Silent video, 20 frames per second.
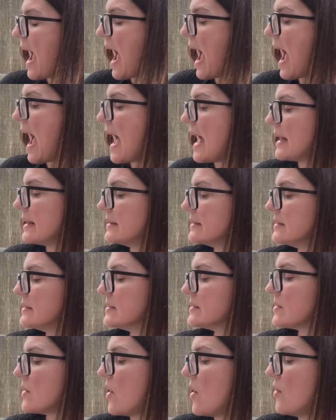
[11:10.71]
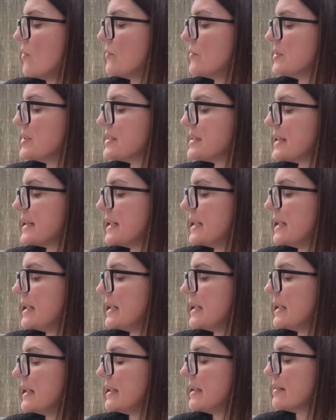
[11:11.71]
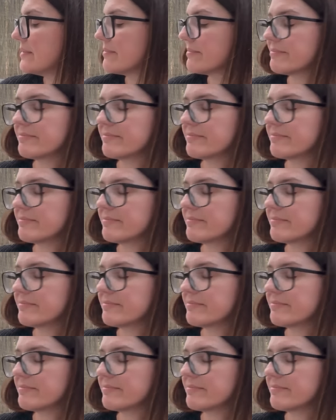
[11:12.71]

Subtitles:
and obviously